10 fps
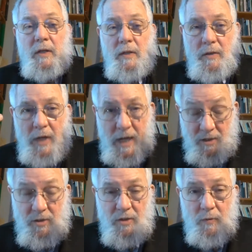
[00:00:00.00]

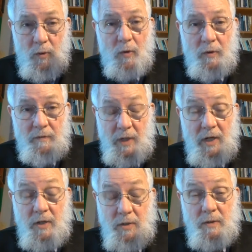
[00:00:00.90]
That's the role of the
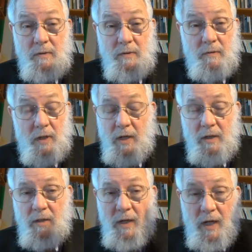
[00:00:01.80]
nation, right?
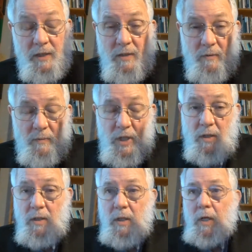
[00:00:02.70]
Not to
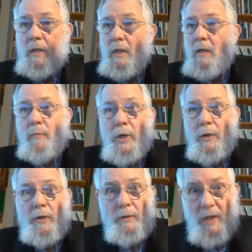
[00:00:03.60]
be the
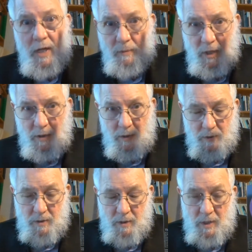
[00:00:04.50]
imperial
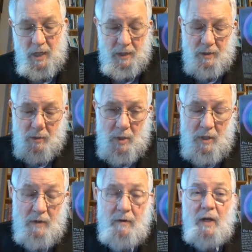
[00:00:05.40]
dominators, not to be